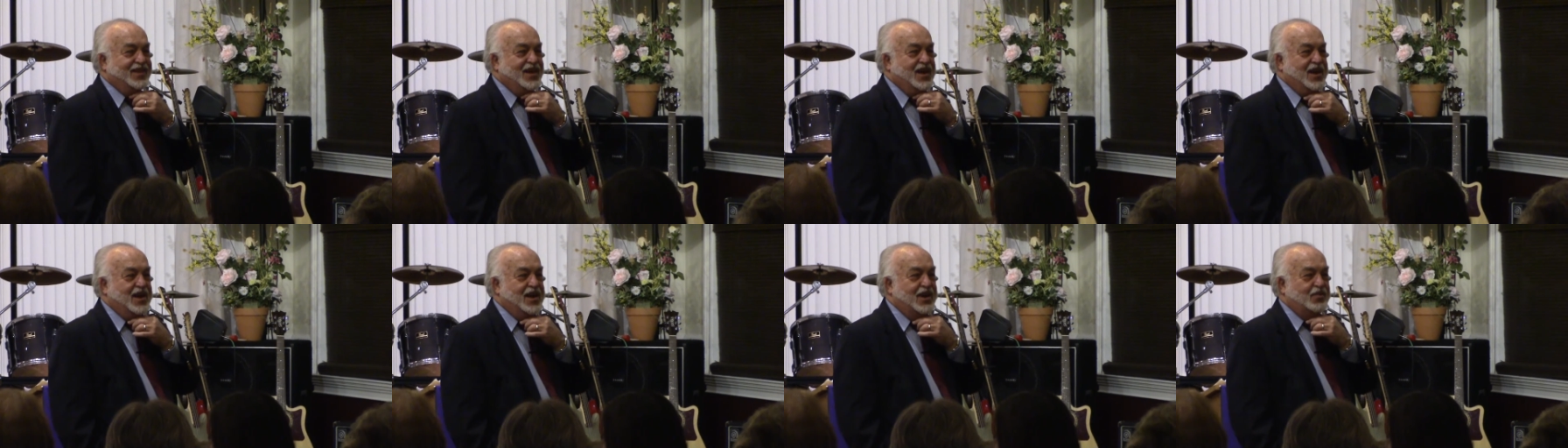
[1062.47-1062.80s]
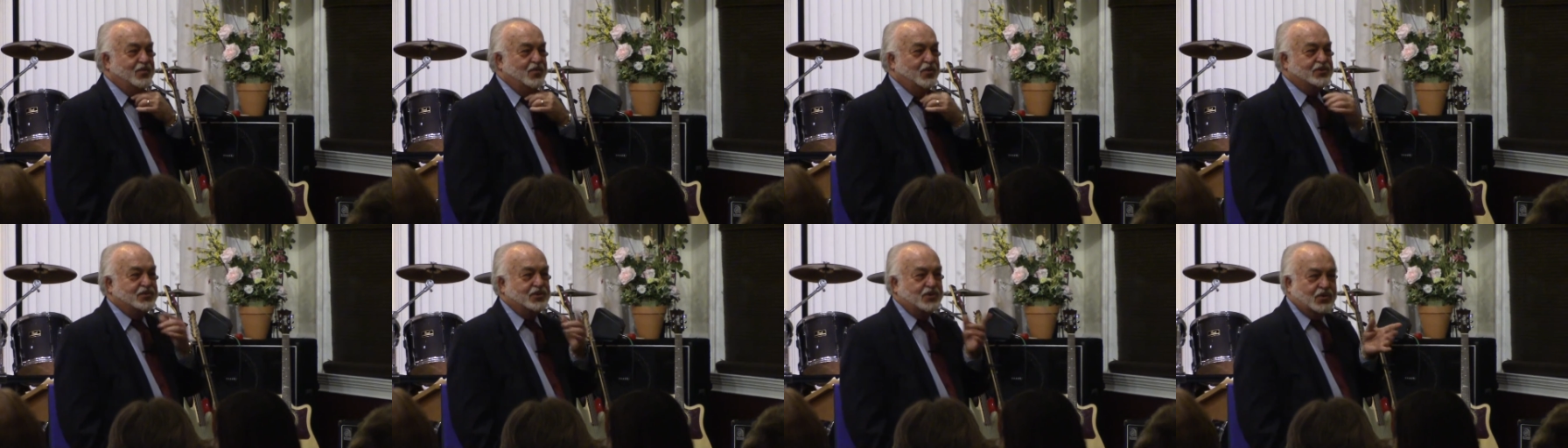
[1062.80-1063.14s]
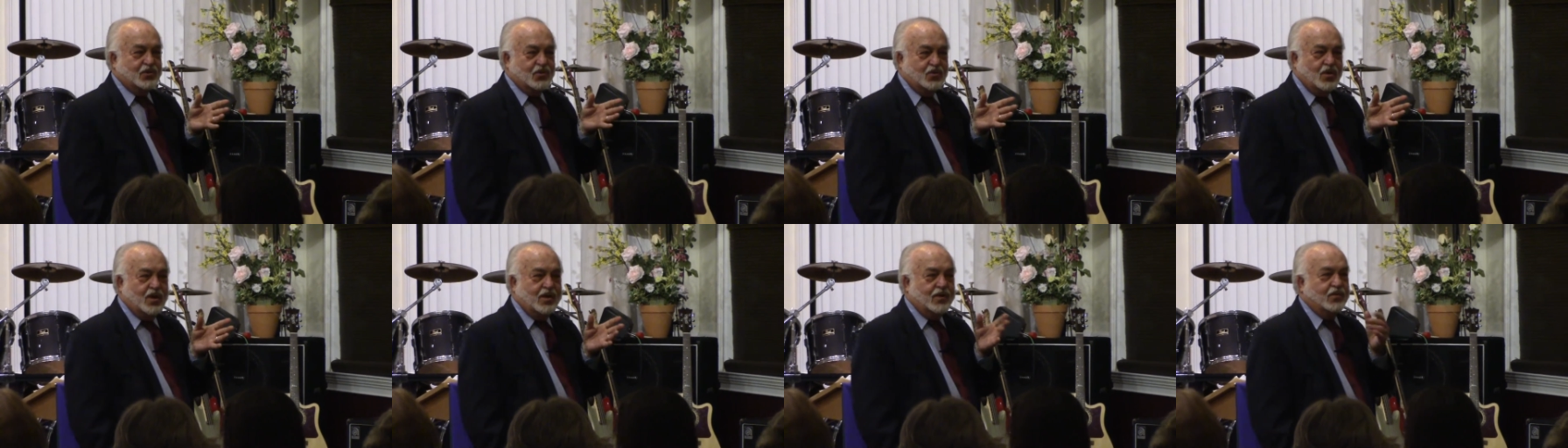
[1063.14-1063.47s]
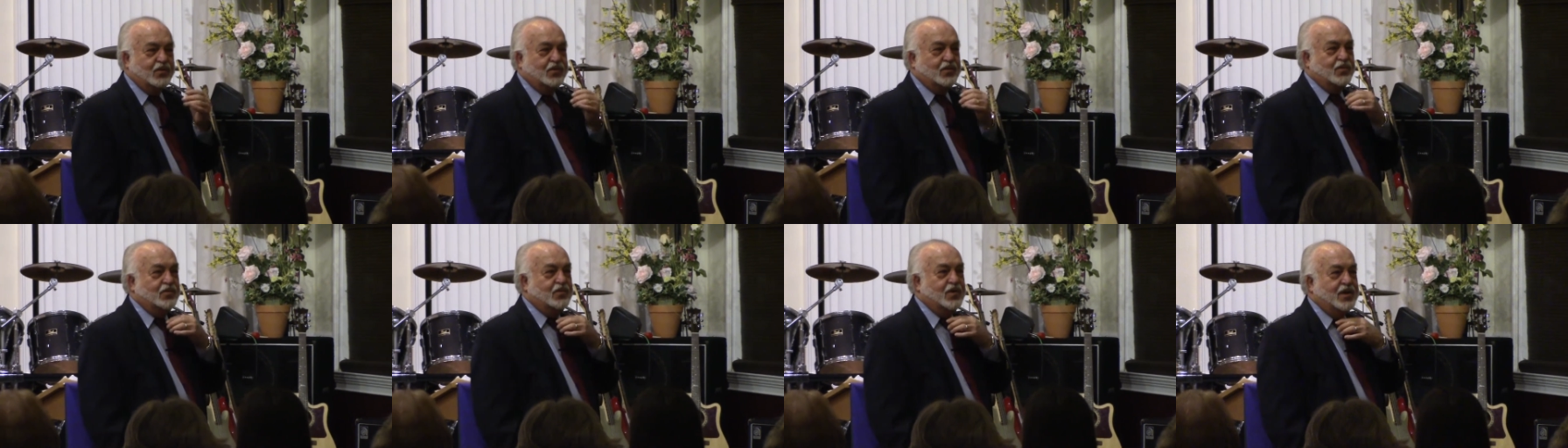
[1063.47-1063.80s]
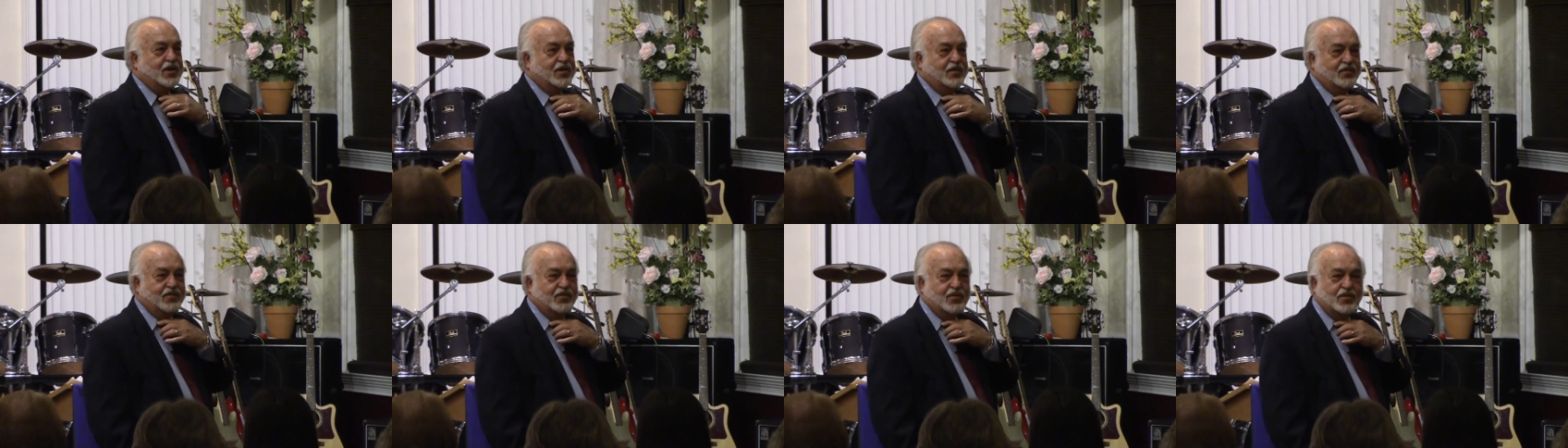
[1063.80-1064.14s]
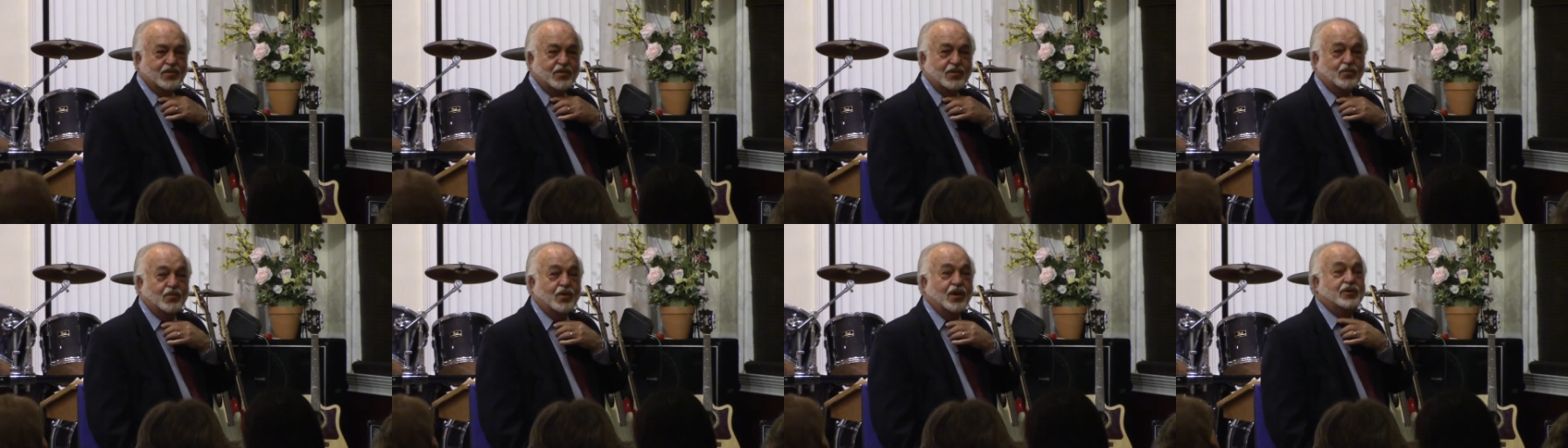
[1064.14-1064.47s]
Diane wasn't quite ready
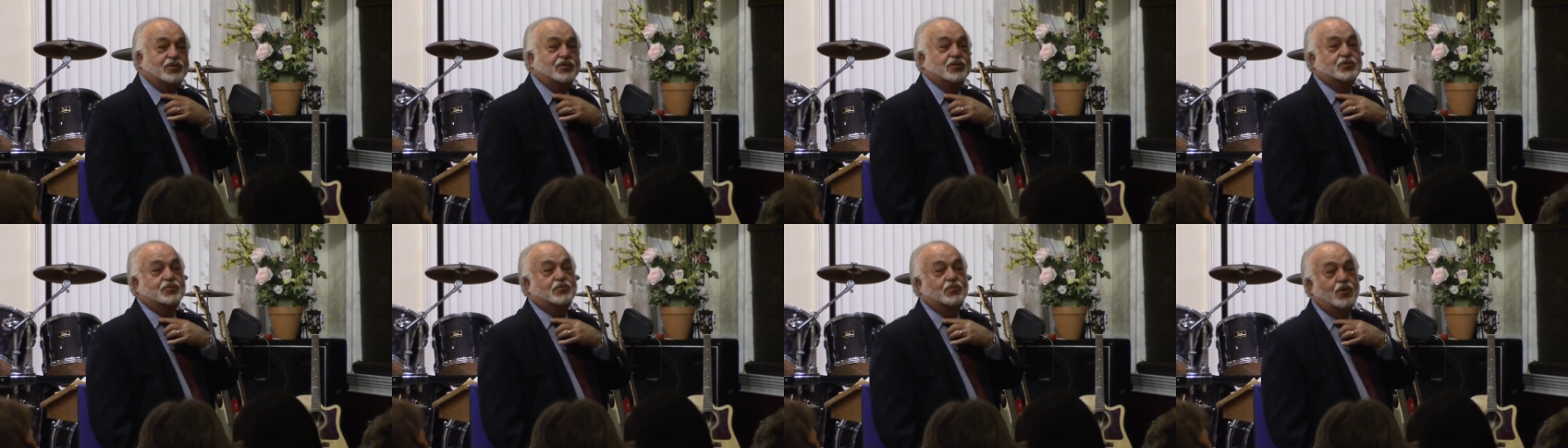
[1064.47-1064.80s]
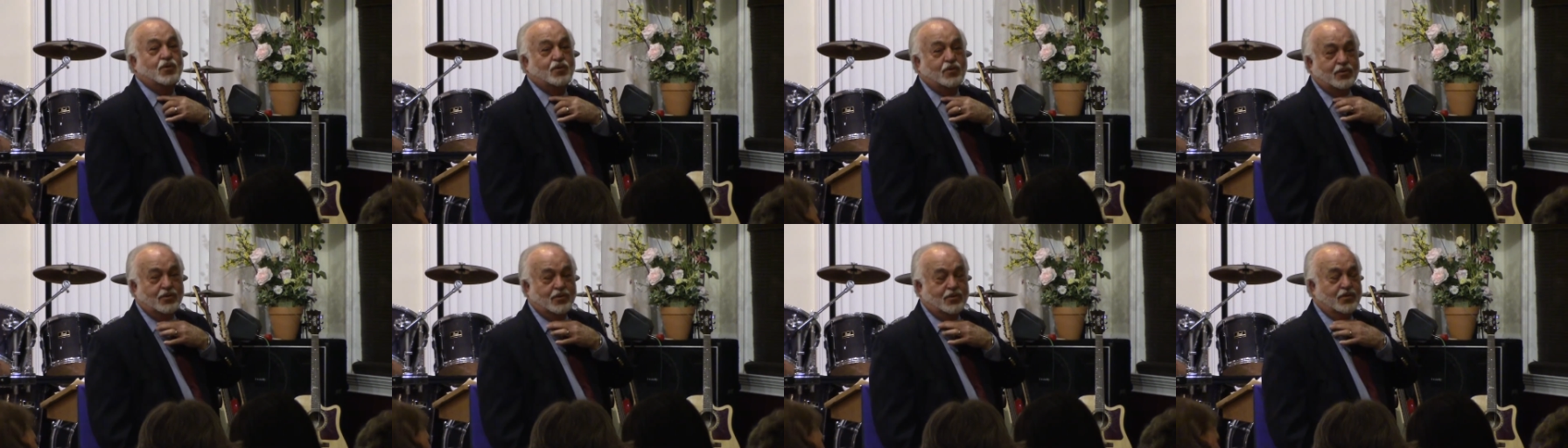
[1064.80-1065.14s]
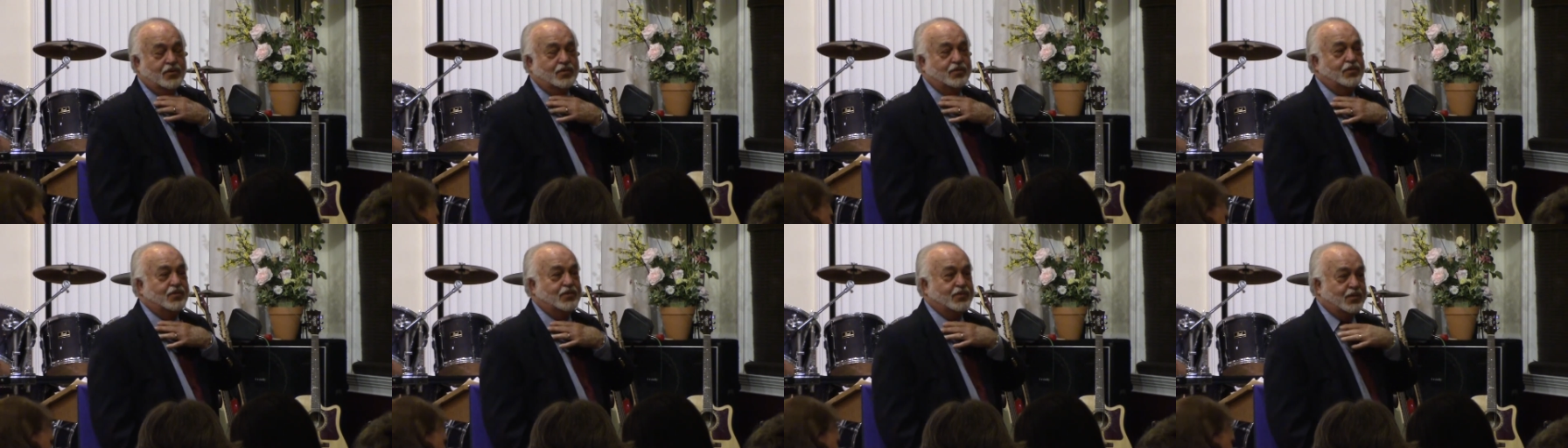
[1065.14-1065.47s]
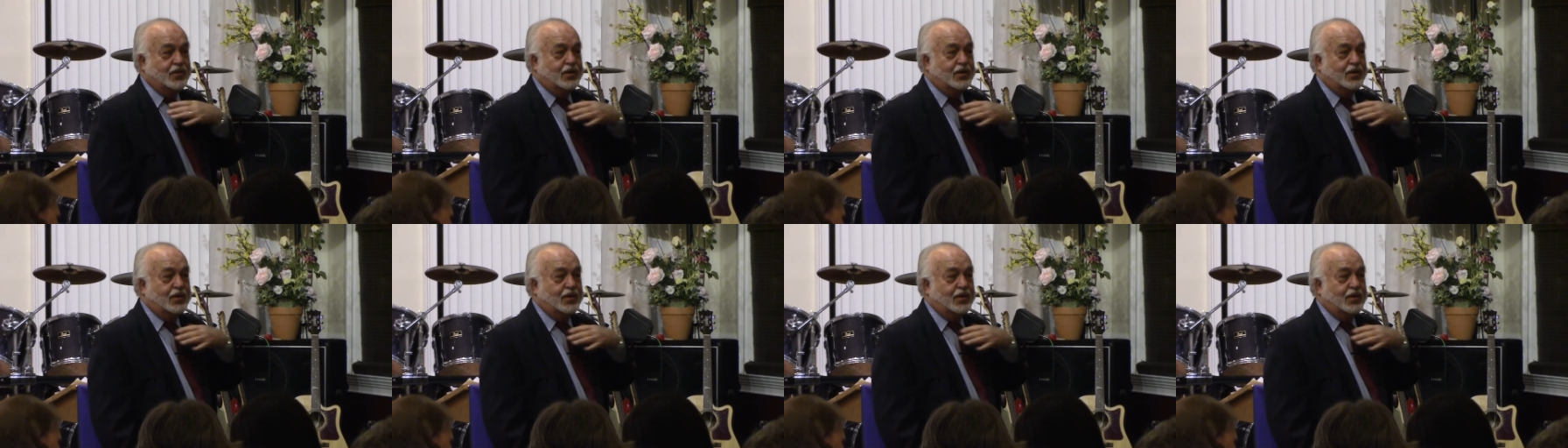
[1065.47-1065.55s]
for the righteous brotherhood,